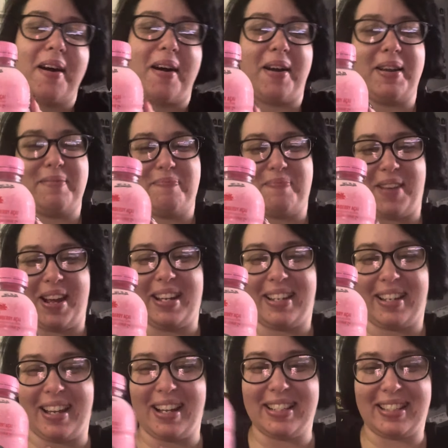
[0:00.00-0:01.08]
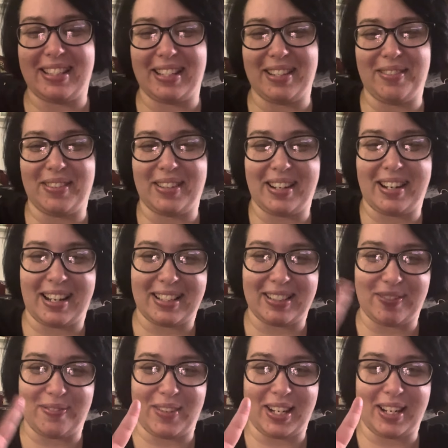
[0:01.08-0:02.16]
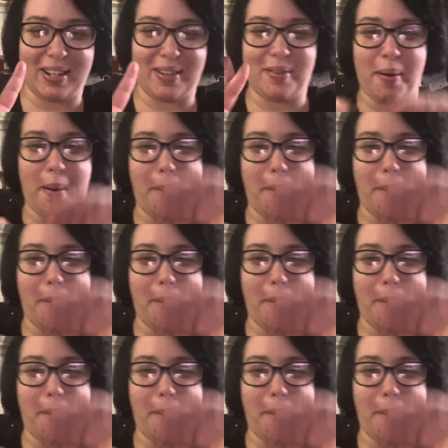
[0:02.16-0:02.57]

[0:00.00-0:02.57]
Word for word: Alright, bye guys. See you in the next video.